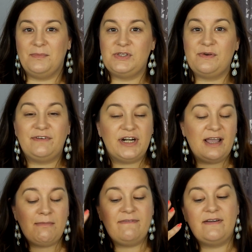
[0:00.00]
So I've already
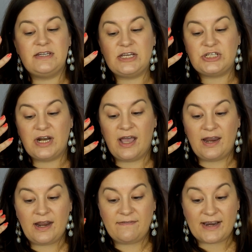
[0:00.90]
got my foundation
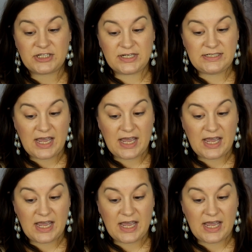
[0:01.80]
on. I've actually